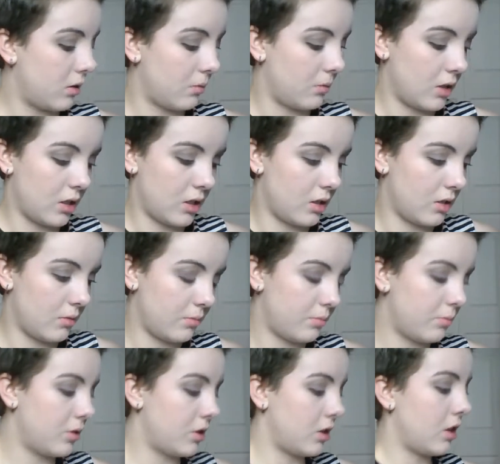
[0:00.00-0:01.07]
I'm gonna
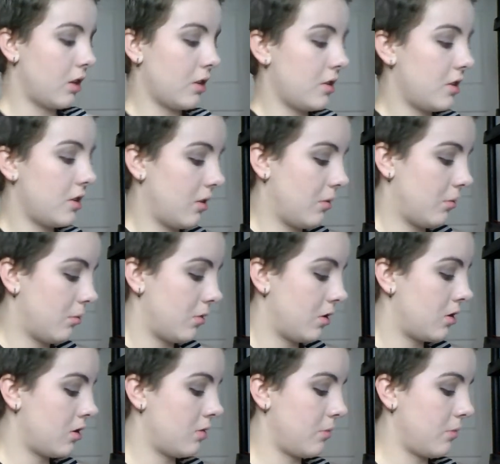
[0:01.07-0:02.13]
put on some
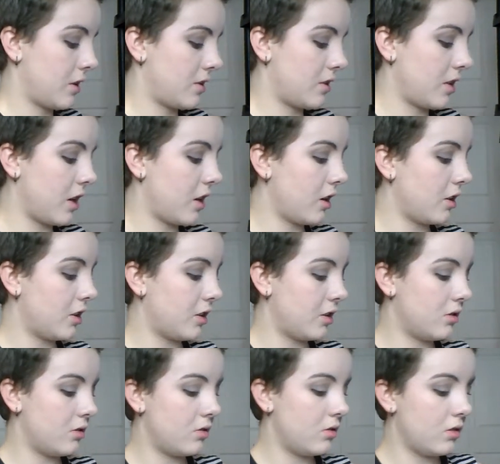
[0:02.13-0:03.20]
mascara,
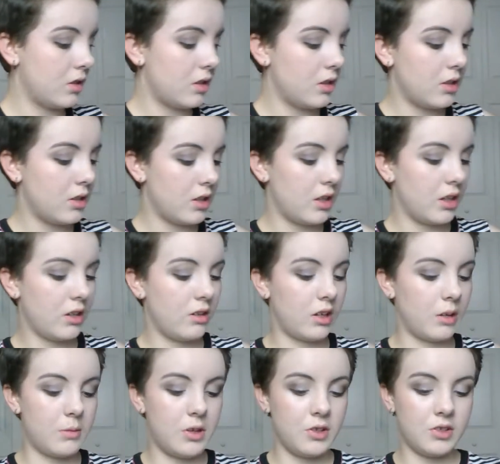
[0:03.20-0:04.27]
and
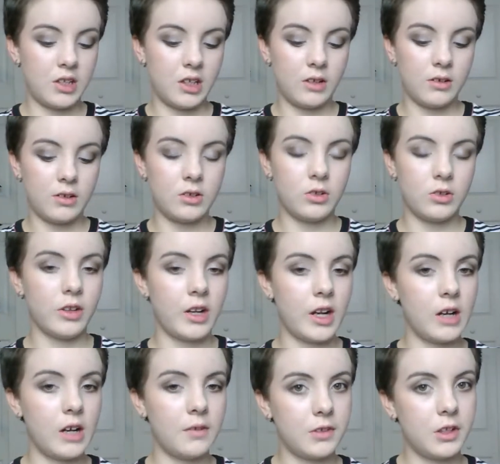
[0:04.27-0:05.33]
I'm using
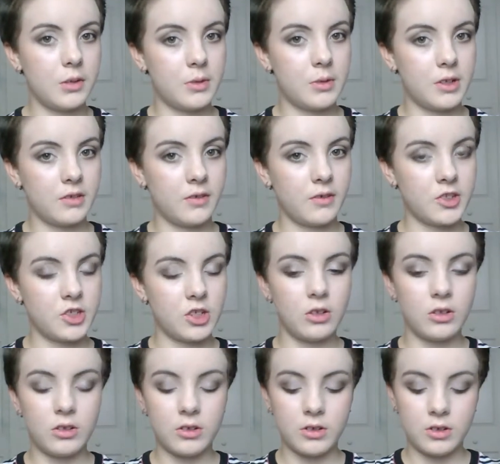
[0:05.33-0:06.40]
L'Oreal Voluminous
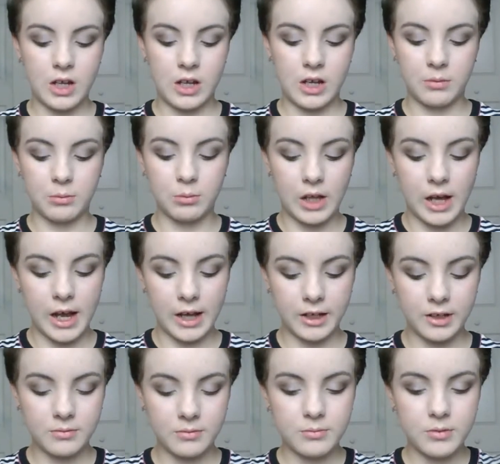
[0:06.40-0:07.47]
Original in black.
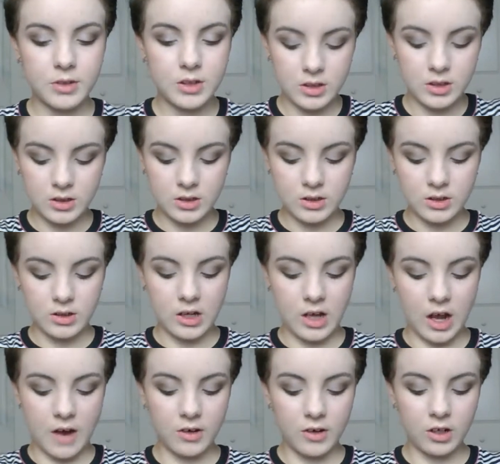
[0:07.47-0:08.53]

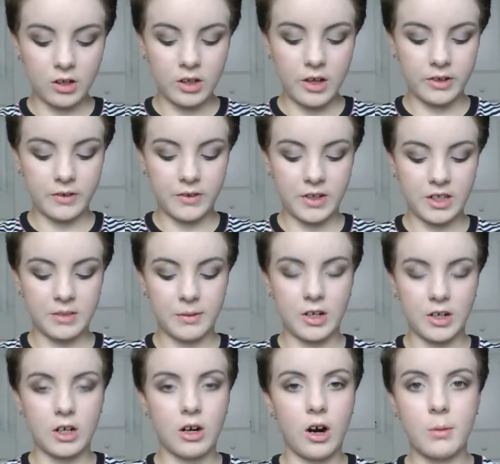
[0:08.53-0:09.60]
I've heard a lot of good things about
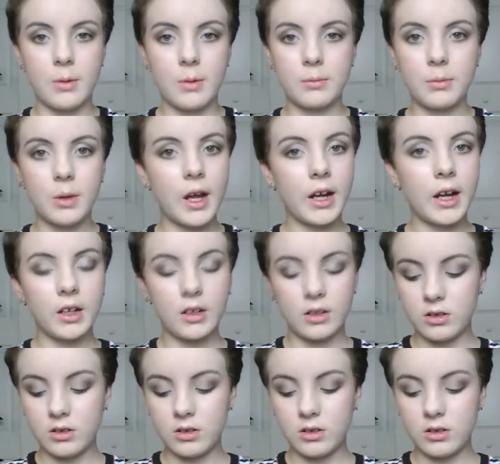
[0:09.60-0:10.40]
their carbon black